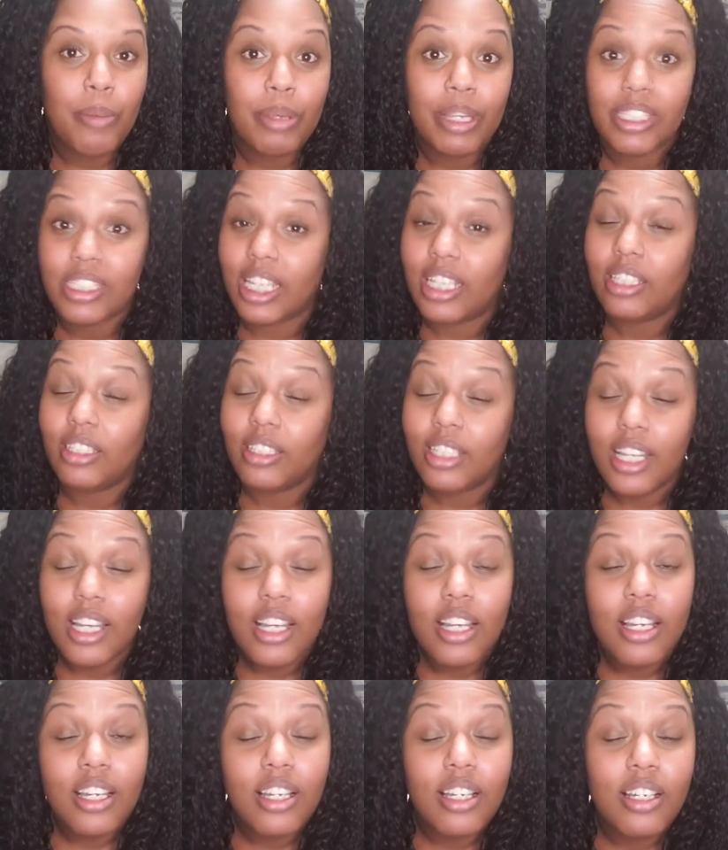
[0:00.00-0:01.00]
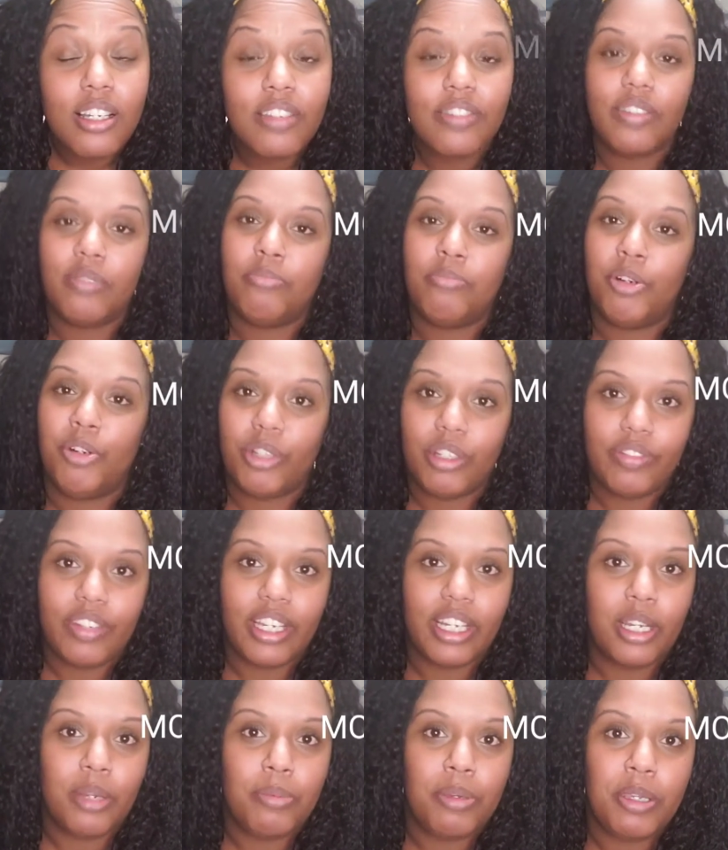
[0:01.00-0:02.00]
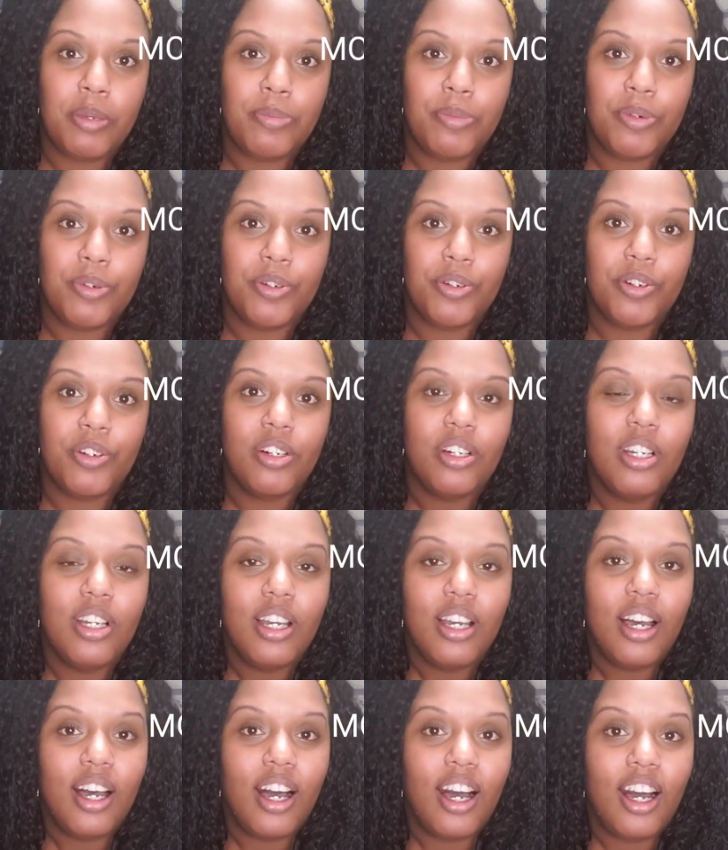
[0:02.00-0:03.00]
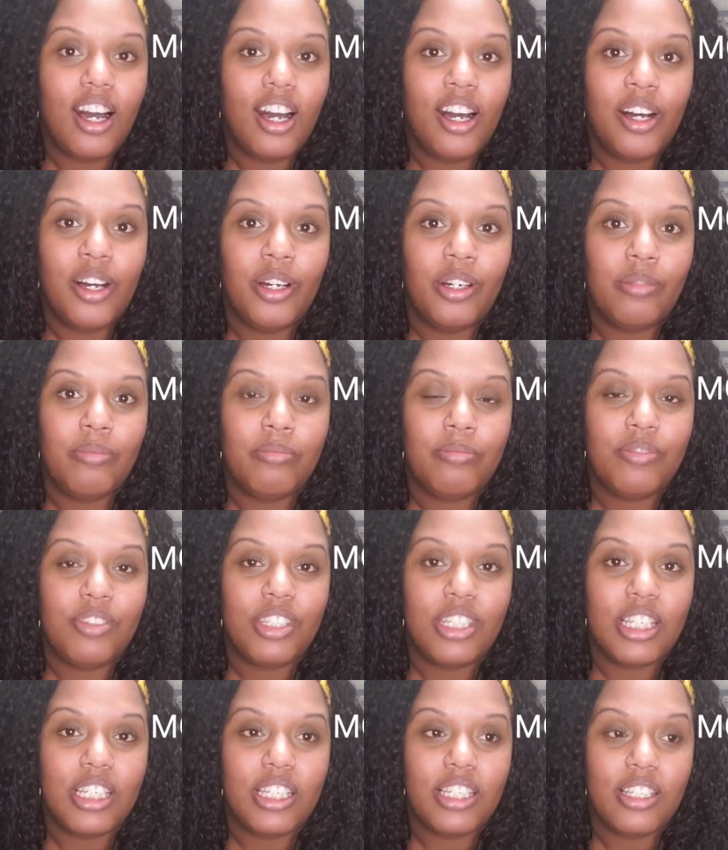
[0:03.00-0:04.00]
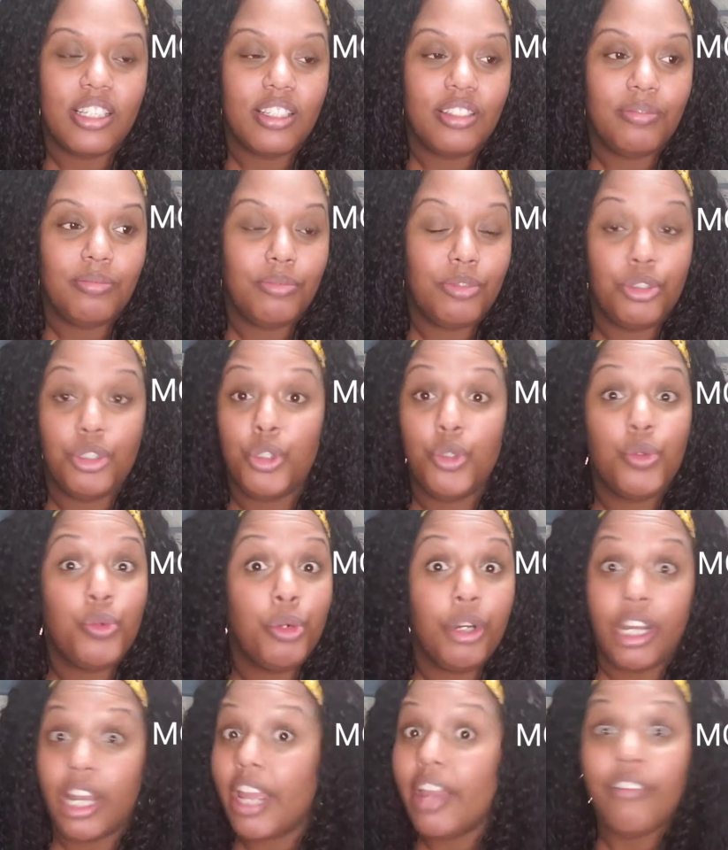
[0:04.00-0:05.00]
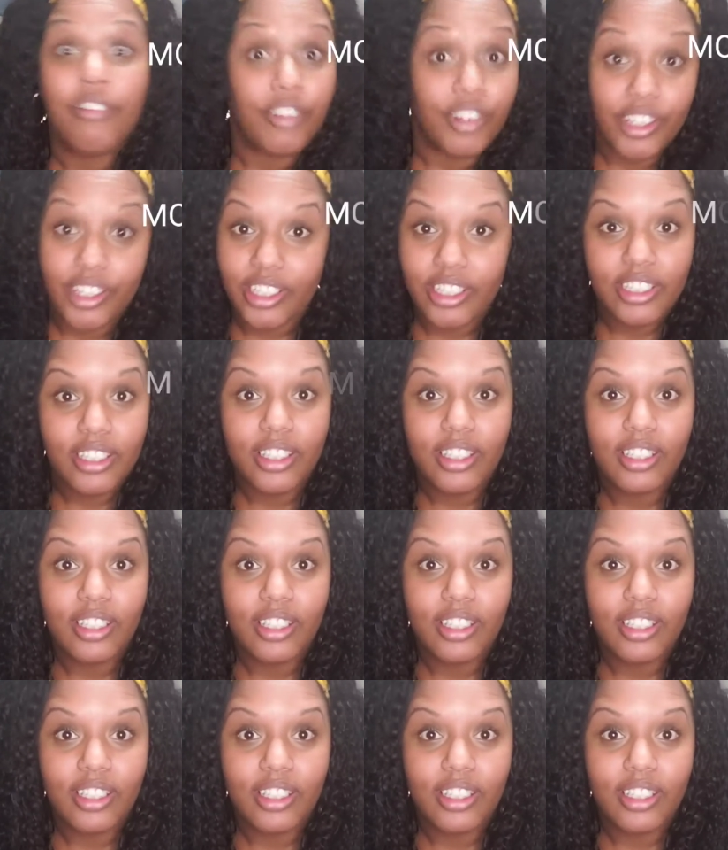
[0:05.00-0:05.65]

because I love motivating people to do whatever,